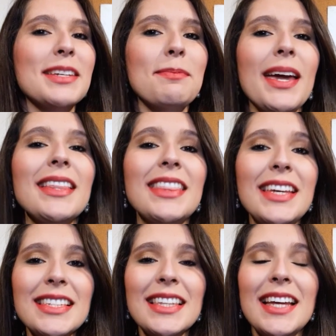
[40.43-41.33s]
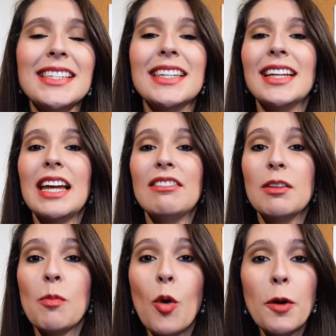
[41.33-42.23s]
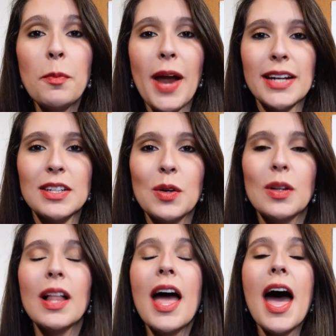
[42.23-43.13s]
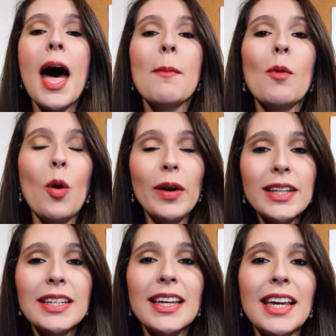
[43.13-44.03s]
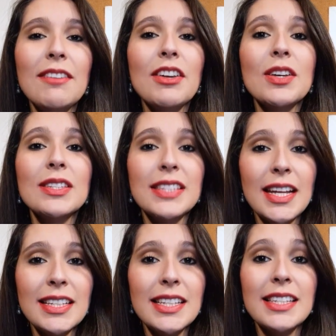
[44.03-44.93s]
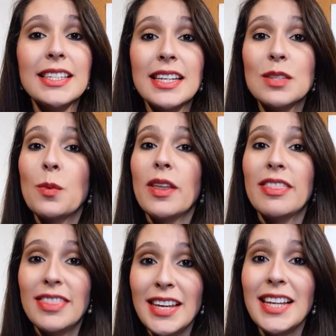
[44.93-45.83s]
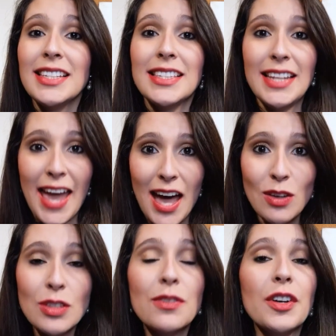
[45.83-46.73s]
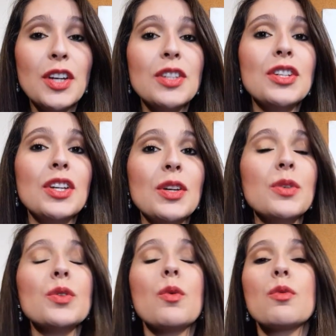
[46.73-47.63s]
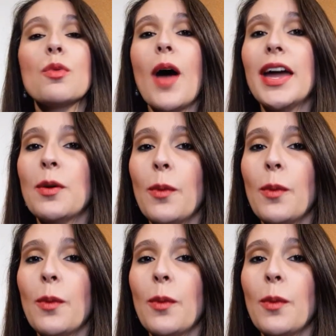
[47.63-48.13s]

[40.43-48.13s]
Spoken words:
to make this lesson even more practical, I'm going to give you sentences with these nouns for you to use right